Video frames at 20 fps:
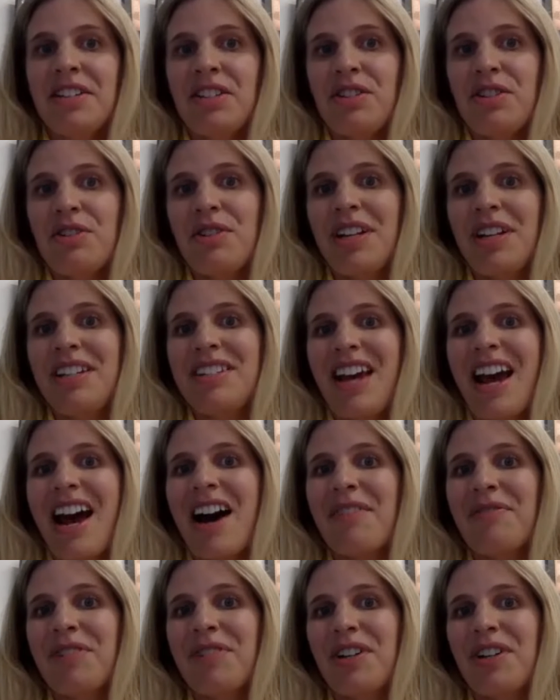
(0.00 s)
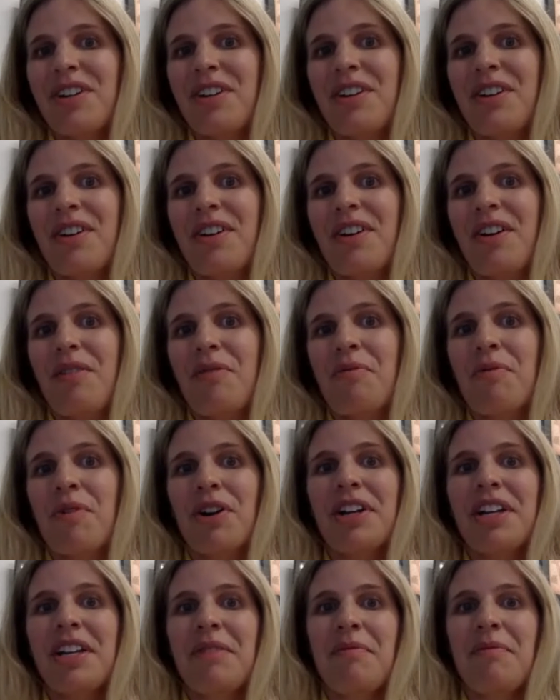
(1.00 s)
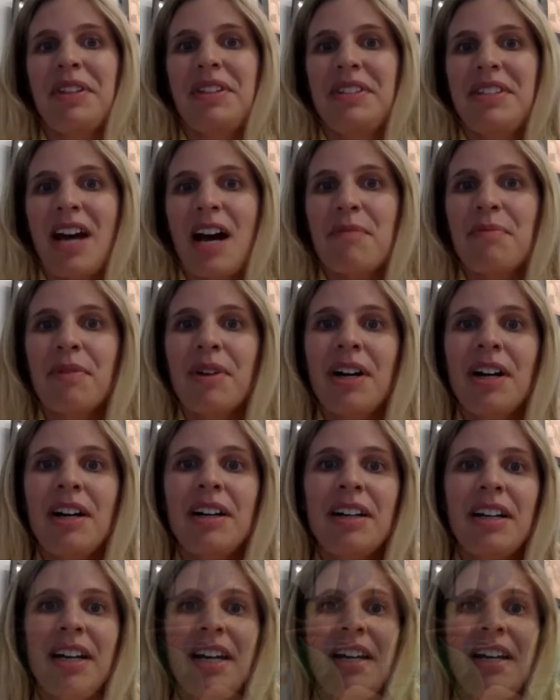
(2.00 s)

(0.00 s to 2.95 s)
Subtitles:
students, after working with Deborah